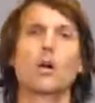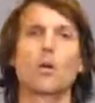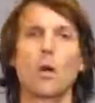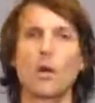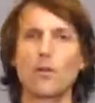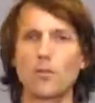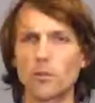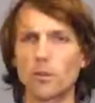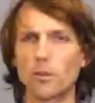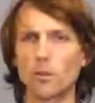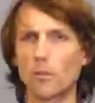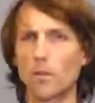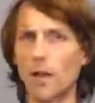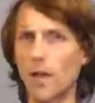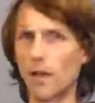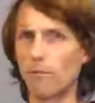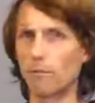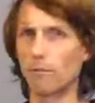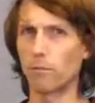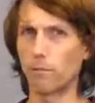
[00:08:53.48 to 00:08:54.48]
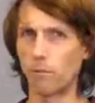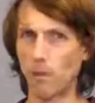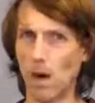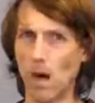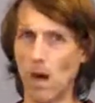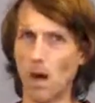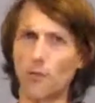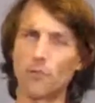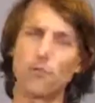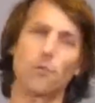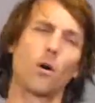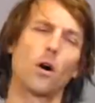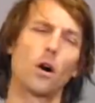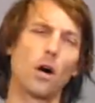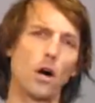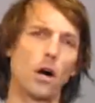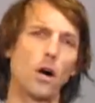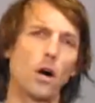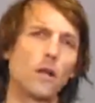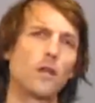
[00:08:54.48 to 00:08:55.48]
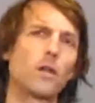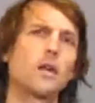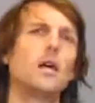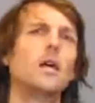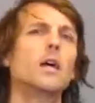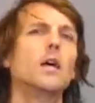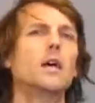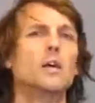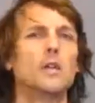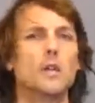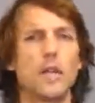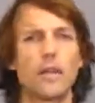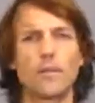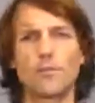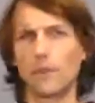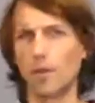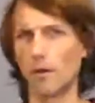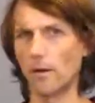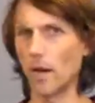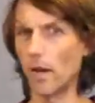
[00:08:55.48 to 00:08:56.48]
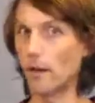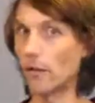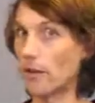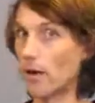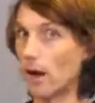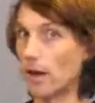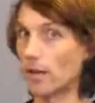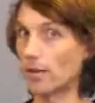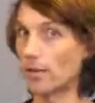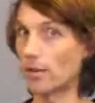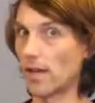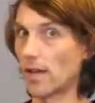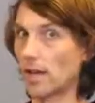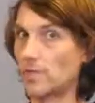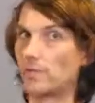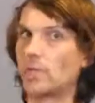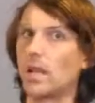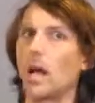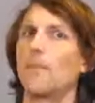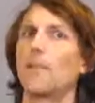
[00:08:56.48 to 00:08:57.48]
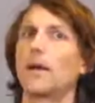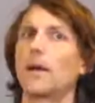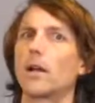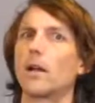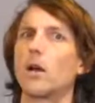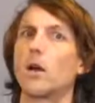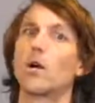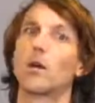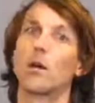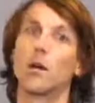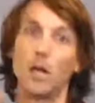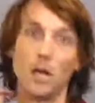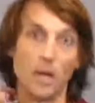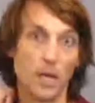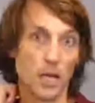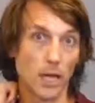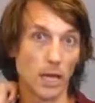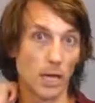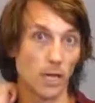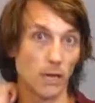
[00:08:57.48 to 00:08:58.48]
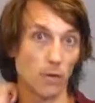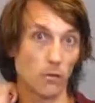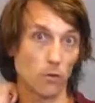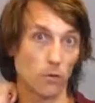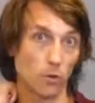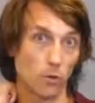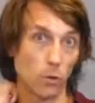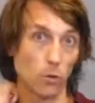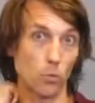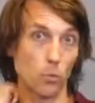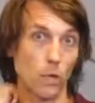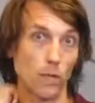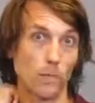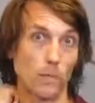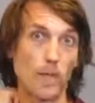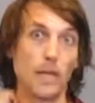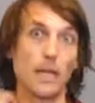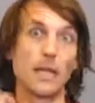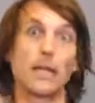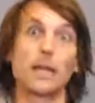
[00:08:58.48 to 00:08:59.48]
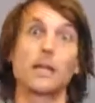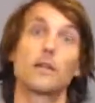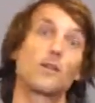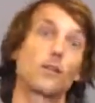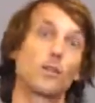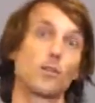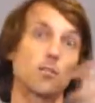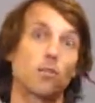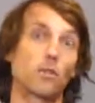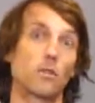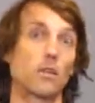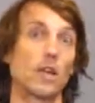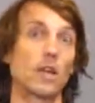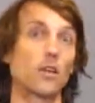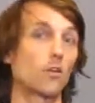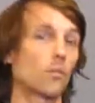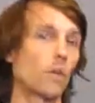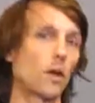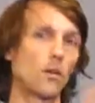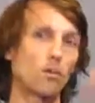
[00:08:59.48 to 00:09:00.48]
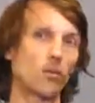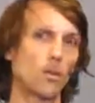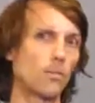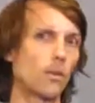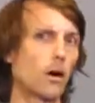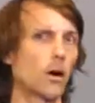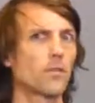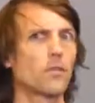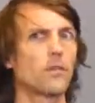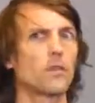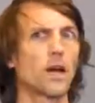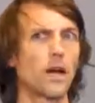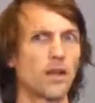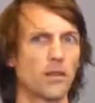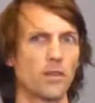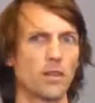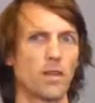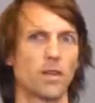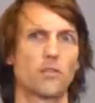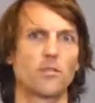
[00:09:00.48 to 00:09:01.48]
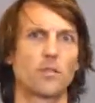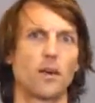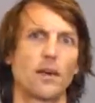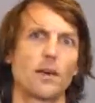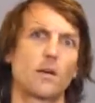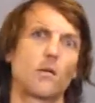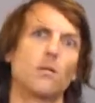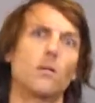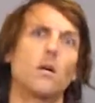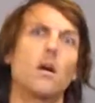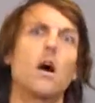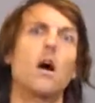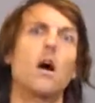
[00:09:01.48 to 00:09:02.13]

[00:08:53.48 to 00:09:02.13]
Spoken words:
Question you may have asked or heard, is there another ice age coming along? Could we be just experiencing part of the ice age cycle?